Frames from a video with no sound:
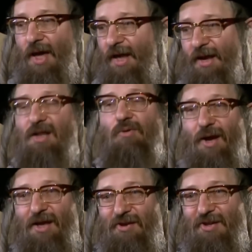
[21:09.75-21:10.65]
And
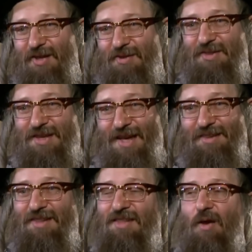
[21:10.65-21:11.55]
anyway, at the
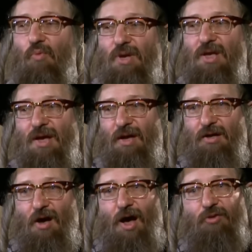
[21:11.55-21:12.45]
end of the day,
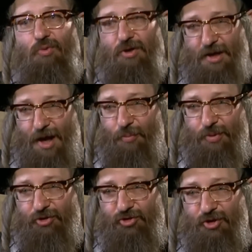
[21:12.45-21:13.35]
God will
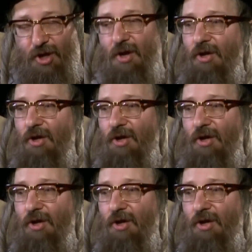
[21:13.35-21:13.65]
accomplish.